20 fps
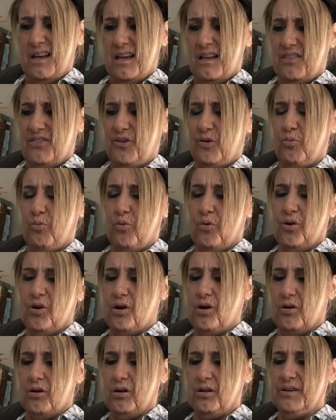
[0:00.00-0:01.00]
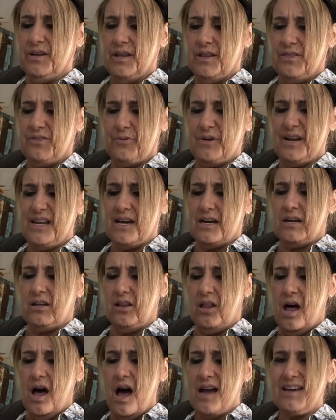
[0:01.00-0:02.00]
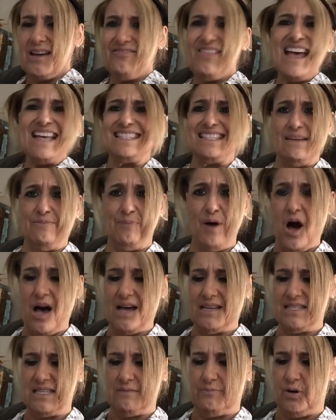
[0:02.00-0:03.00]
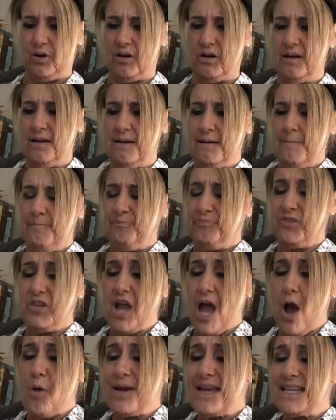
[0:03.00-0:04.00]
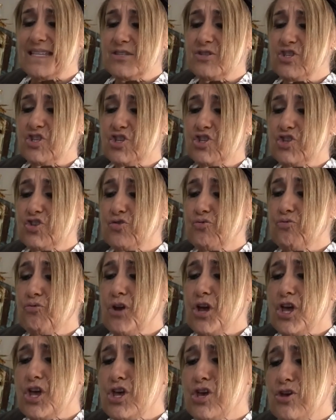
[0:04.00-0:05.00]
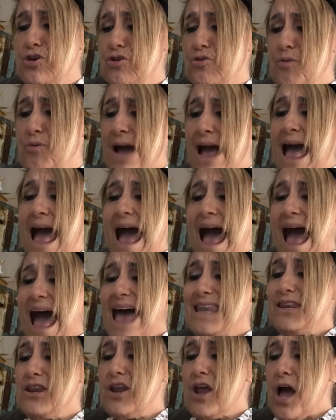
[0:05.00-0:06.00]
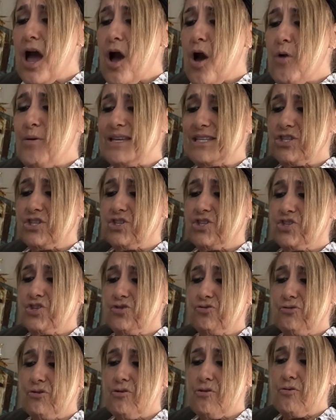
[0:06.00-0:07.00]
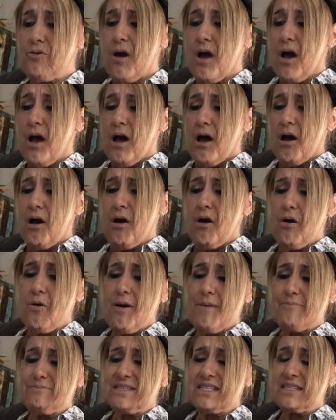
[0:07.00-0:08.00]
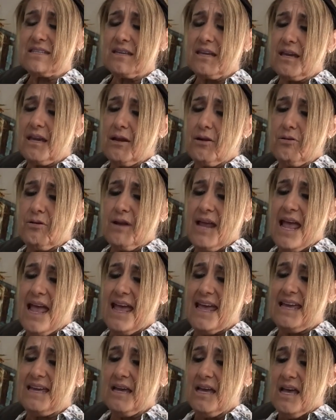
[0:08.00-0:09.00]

The world? 3 o'clock? That's impossible. No, it's true. I know it's true. Oh, I'm scared, Hank.